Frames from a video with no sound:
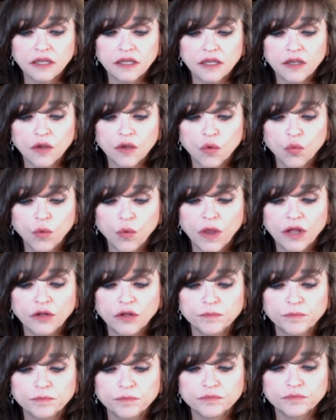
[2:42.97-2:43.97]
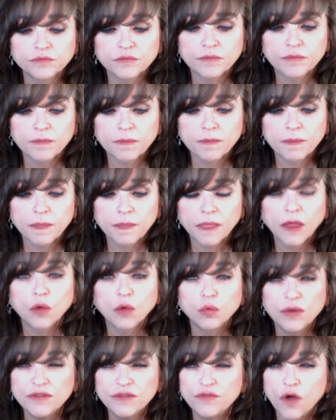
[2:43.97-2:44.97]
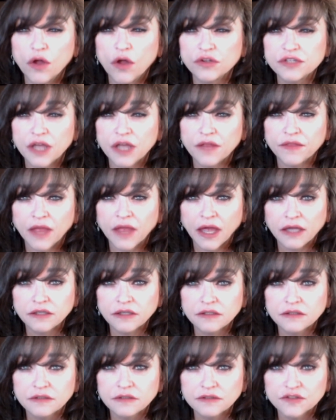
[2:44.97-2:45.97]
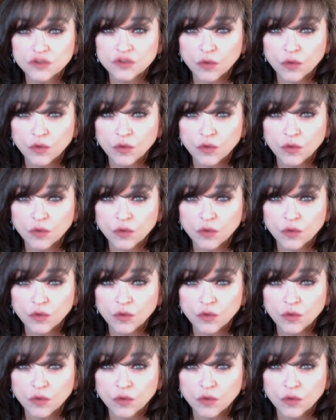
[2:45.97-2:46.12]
Well, we've all done that, so I